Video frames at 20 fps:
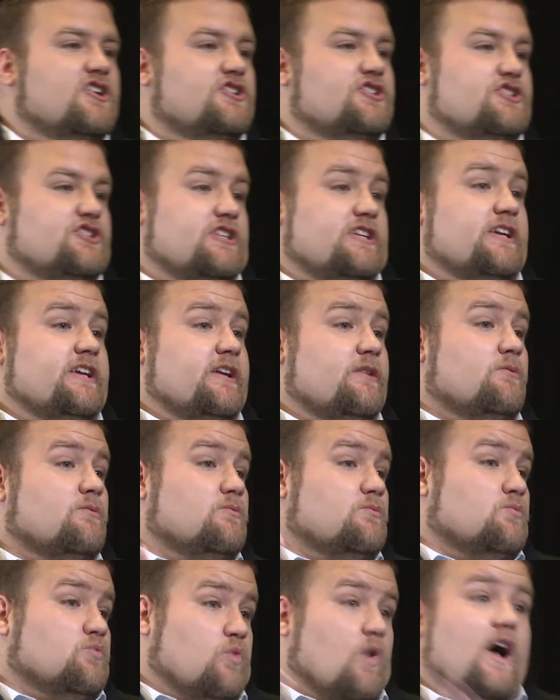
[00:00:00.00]
She
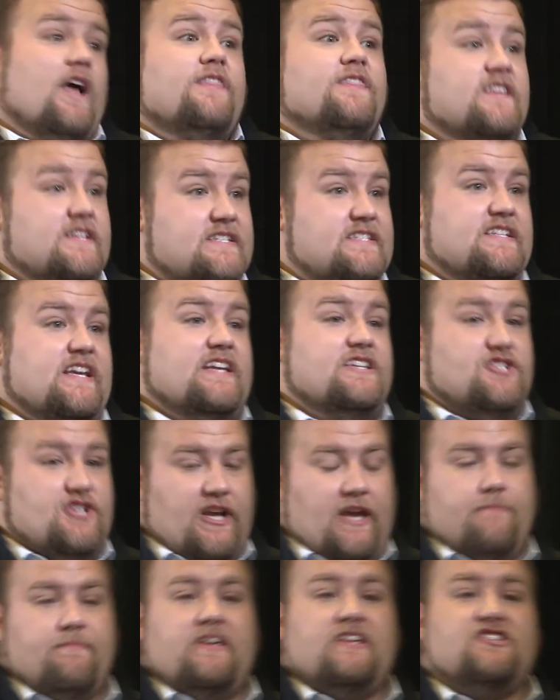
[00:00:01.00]
won the state
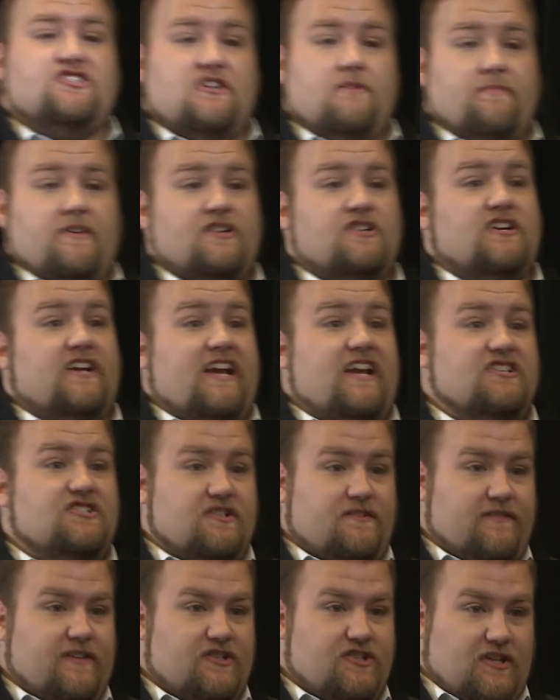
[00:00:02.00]
championship in her age
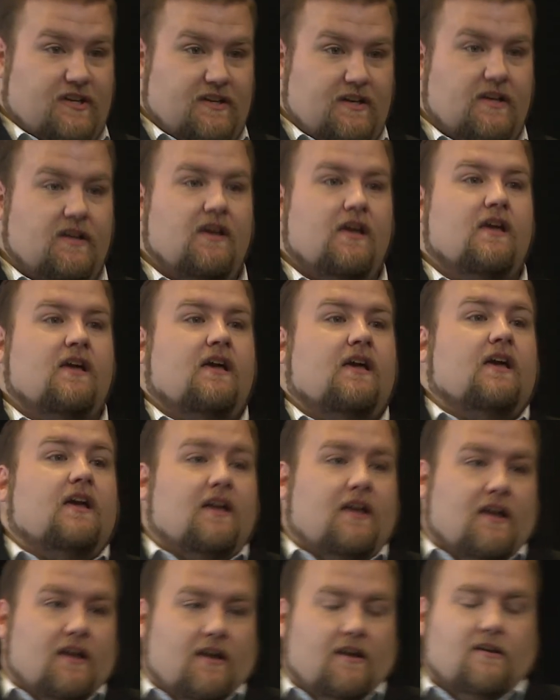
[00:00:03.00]
division,
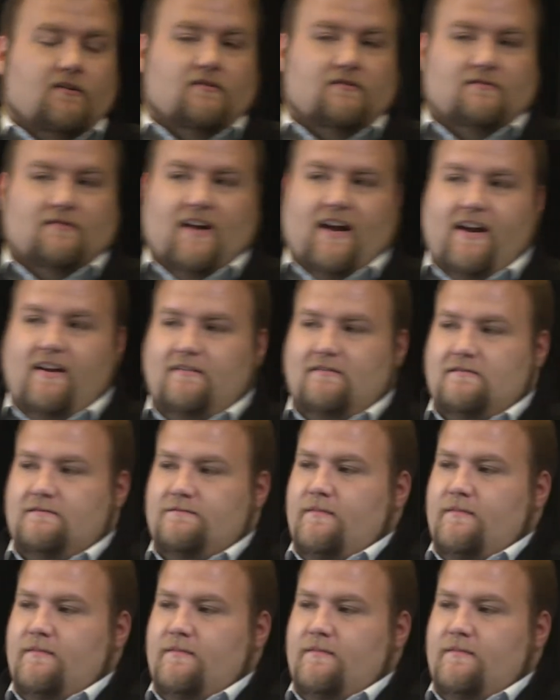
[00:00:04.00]
right?